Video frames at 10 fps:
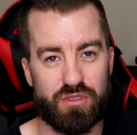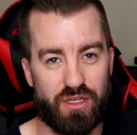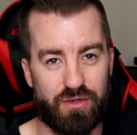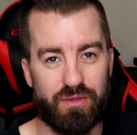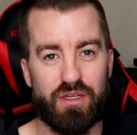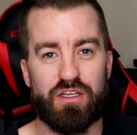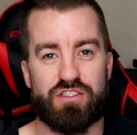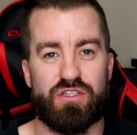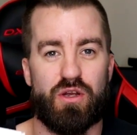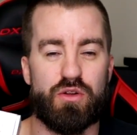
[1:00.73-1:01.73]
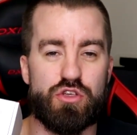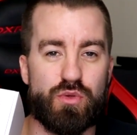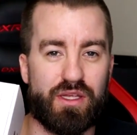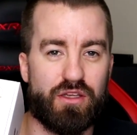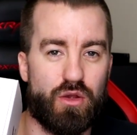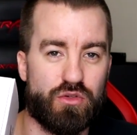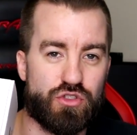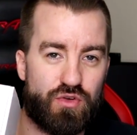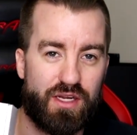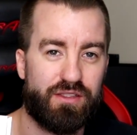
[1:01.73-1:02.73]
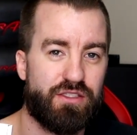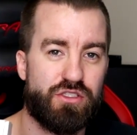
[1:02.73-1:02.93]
below so you can go directly